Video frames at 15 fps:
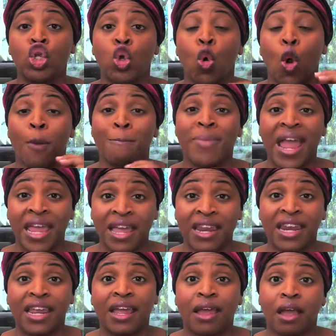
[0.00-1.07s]
your
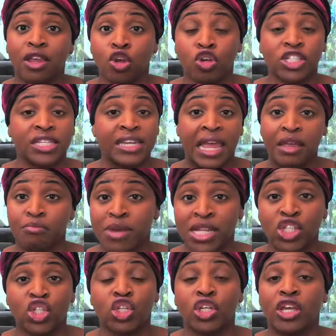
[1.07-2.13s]
banking, your
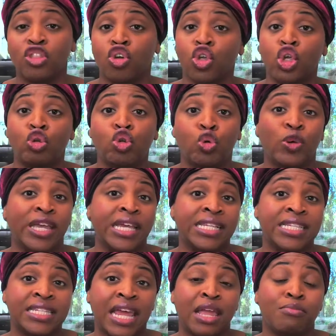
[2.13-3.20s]
statements. Either you do
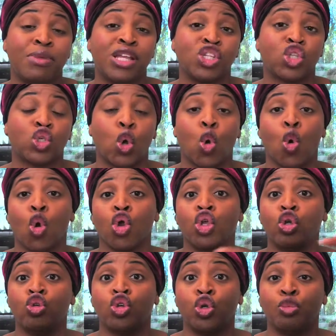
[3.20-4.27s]
e-statements or
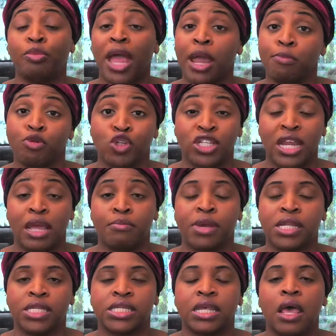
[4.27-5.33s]
you do paper
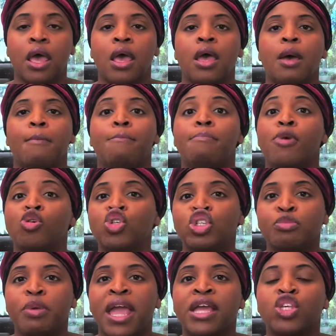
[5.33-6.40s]
statements.
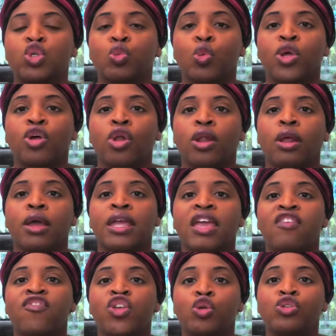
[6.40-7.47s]
Most banks will
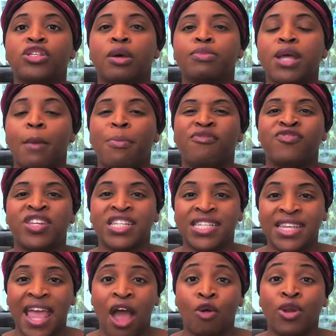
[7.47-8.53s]
give you some type of
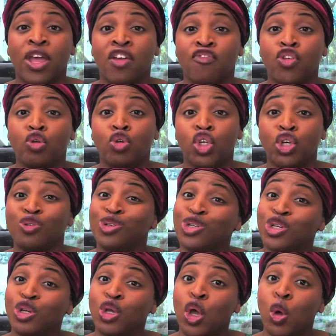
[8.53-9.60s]
discount if you choose
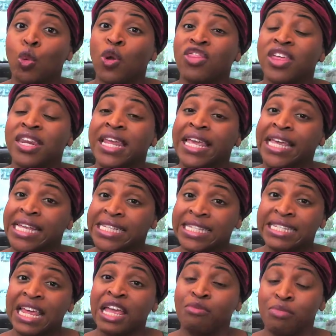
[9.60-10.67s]
to go with an
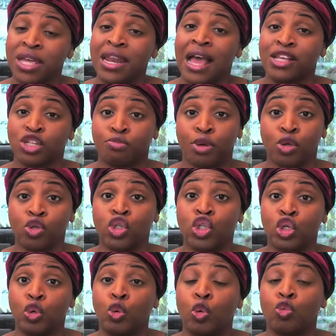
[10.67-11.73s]
e-statement as opposed
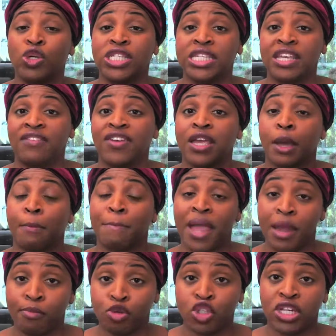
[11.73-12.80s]
to receiving a
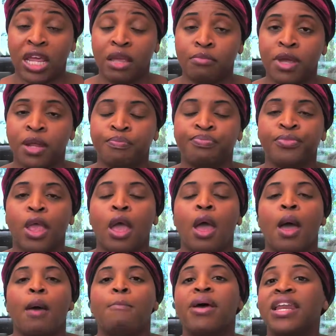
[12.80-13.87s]
paper statement.
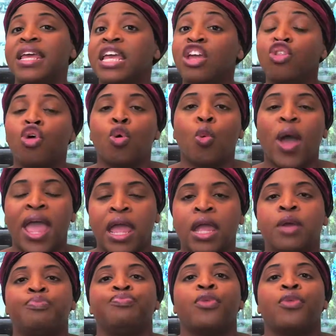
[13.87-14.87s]
But either way,